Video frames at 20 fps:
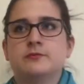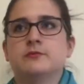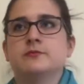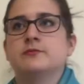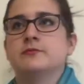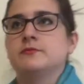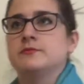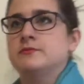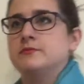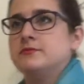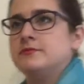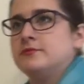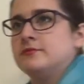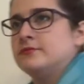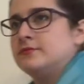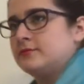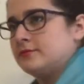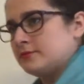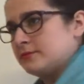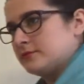
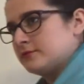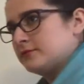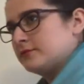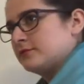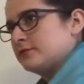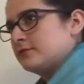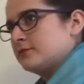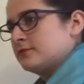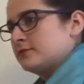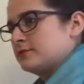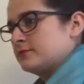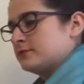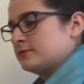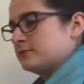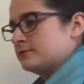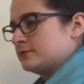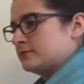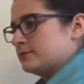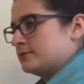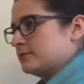
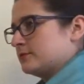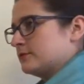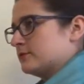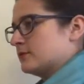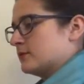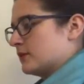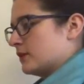No one is speaking in this clip.